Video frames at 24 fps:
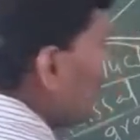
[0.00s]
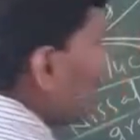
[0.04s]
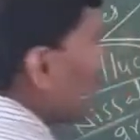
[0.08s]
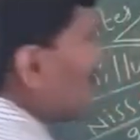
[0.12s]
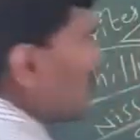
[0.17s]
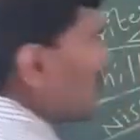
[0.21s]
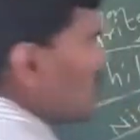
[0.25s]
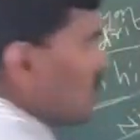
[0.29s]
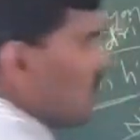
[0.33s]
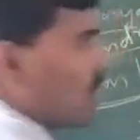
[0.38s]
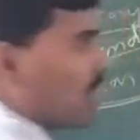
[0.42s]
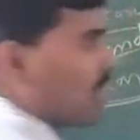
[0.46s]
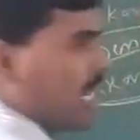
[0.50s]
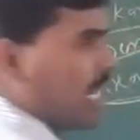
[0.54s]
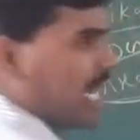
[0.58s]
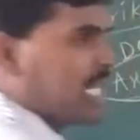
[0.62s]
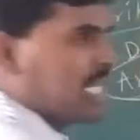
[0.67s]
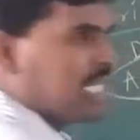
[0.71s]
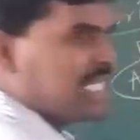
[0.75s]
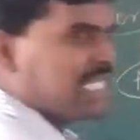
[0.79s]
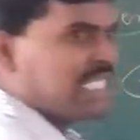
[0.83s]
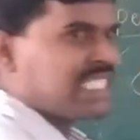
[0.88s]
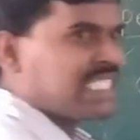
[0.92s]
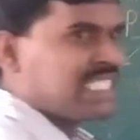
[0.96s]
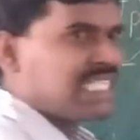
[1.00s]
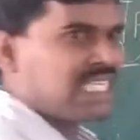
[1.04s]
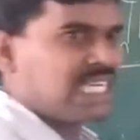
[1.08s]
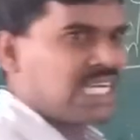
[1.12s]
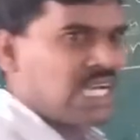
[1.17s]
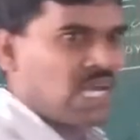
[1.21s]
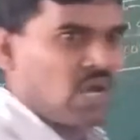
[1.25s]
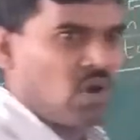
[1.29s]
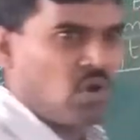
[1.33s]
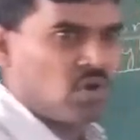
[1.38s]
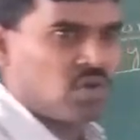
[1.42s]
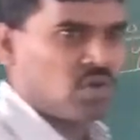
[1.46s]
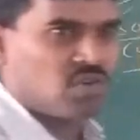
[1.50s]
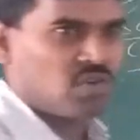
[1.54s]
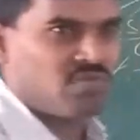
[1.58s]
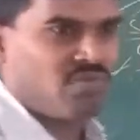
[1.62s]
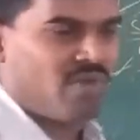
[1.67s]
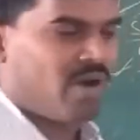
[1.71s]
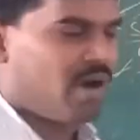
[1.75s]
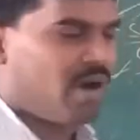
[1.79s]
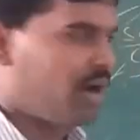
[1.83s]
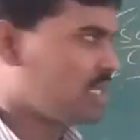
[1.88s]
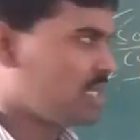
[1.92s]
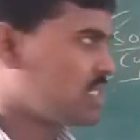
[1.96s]
so runs down
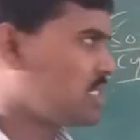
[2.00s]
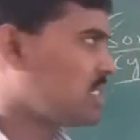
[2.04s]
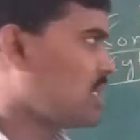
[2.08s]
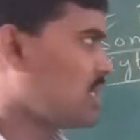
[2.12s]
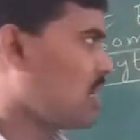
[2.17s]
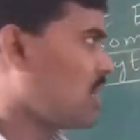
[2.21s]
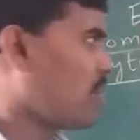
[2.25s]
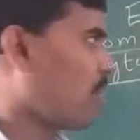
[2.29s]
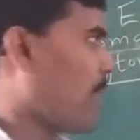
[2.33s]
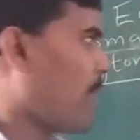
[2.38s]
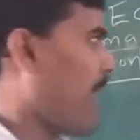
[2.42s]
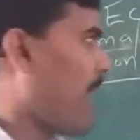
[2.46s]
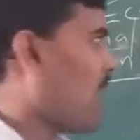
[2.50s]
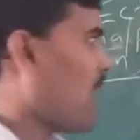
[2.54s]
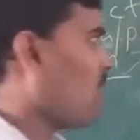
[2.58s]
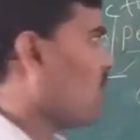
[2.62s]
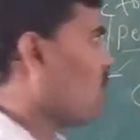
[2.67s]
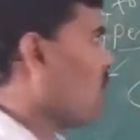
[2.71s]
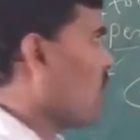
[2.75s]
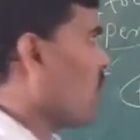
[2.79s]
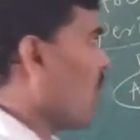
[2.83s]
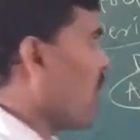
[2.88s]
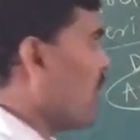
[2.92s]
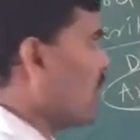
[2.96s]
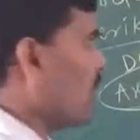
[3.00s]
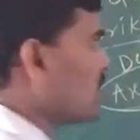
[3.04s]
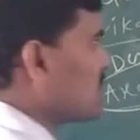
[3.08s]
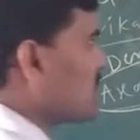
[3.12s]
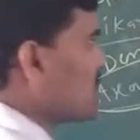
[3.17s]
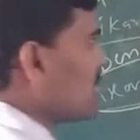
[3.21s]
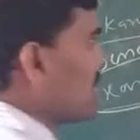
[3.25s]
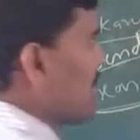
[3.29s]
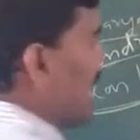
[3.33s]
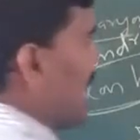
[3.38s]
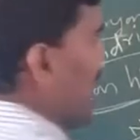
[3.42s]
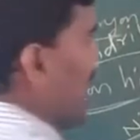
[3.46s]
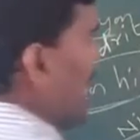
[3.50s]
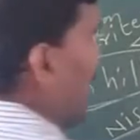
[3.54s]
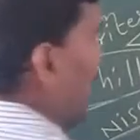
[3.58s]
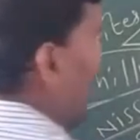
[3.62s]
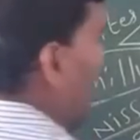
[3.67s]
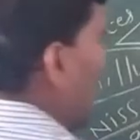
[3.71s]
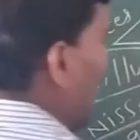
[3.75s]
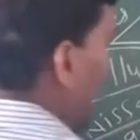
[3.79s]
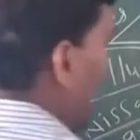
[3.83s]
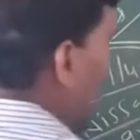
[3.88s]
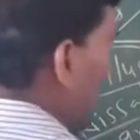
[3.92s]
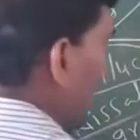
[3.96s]
towards or backwards
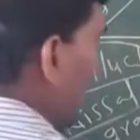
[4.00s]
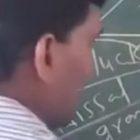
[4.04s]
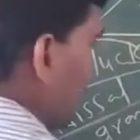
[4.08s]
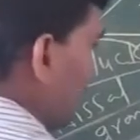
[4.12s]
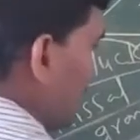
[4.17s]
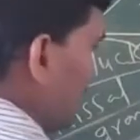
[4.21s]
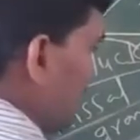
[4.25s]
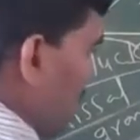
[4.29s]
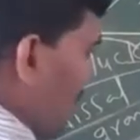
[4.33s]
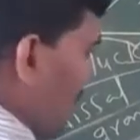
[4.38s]
along with the